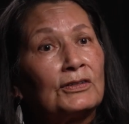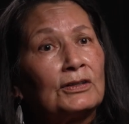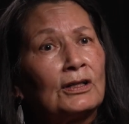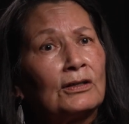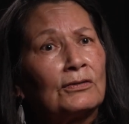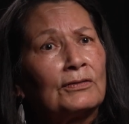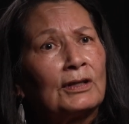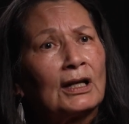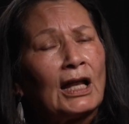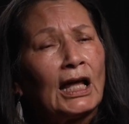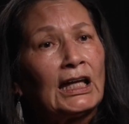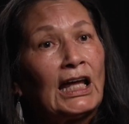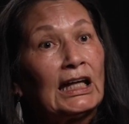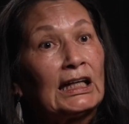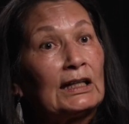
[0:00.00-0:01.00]
know, that I
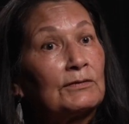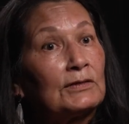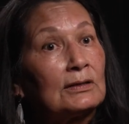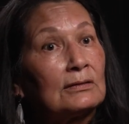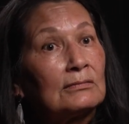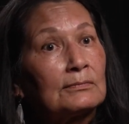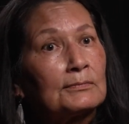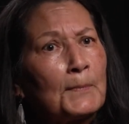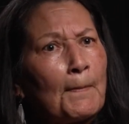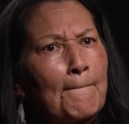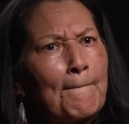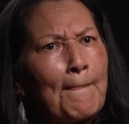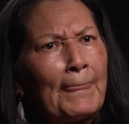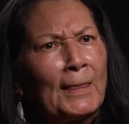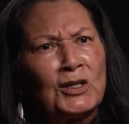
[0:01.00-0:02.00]
can't even,
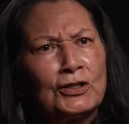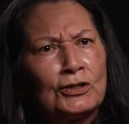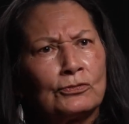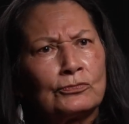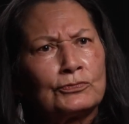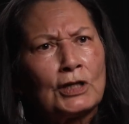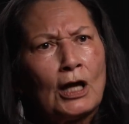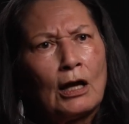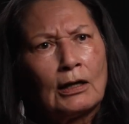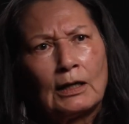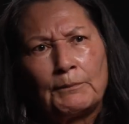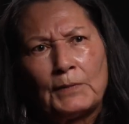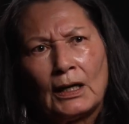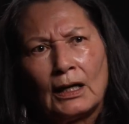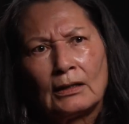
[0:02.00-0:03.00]
talk
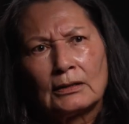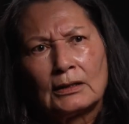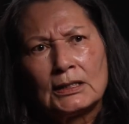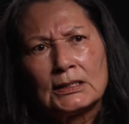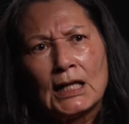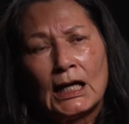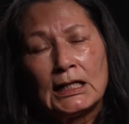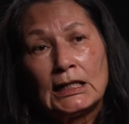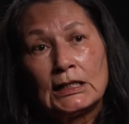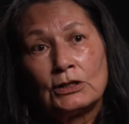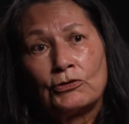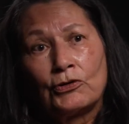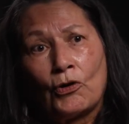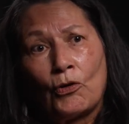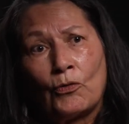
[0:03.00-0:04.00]
about, because I didn't
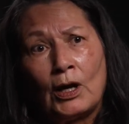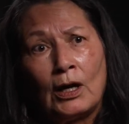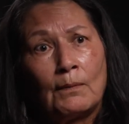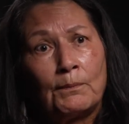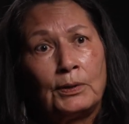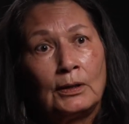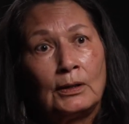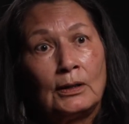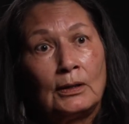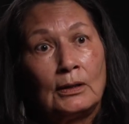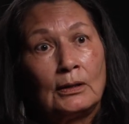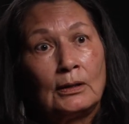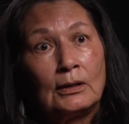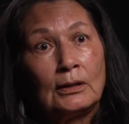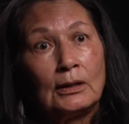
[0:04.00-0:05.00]
grow up
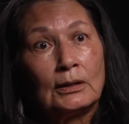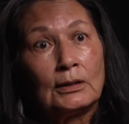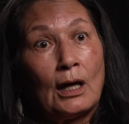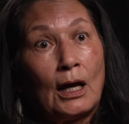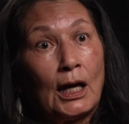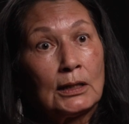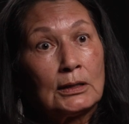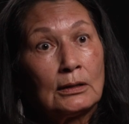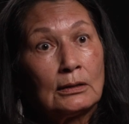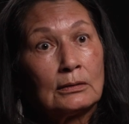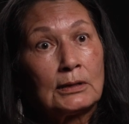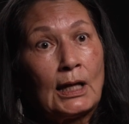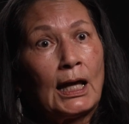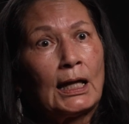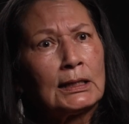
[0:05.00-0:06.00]
a lot
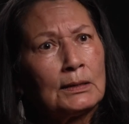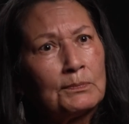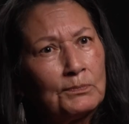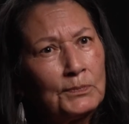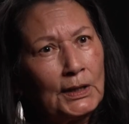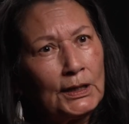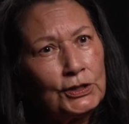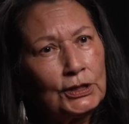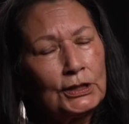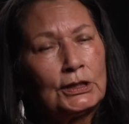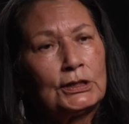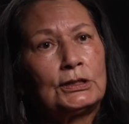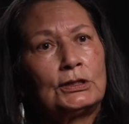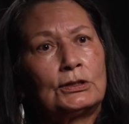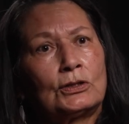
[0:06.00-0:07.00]
that much
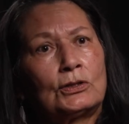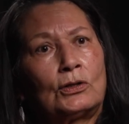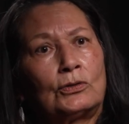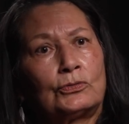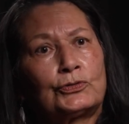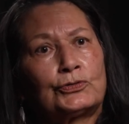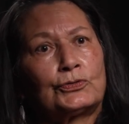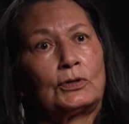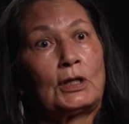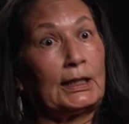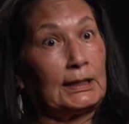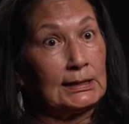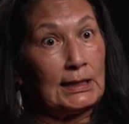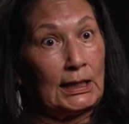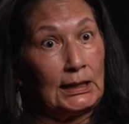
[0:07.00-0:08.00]
into the culture like
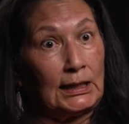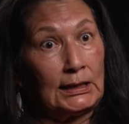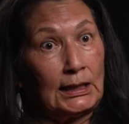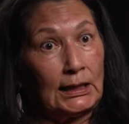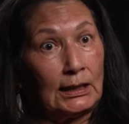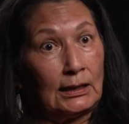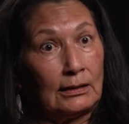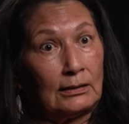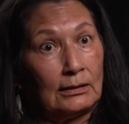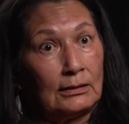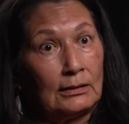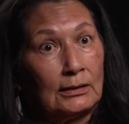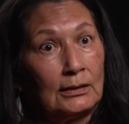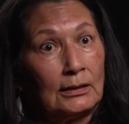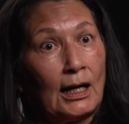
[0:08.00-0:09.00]
Sonny did.
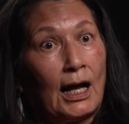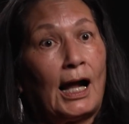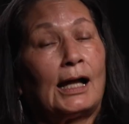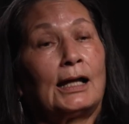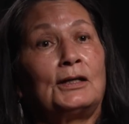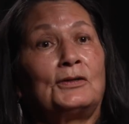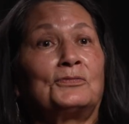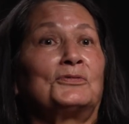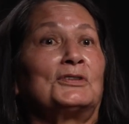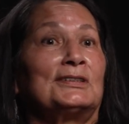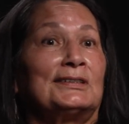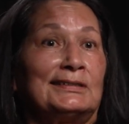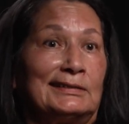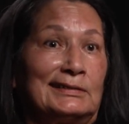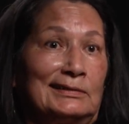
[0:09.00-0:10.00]
I
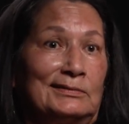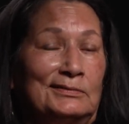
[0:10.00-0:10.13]
was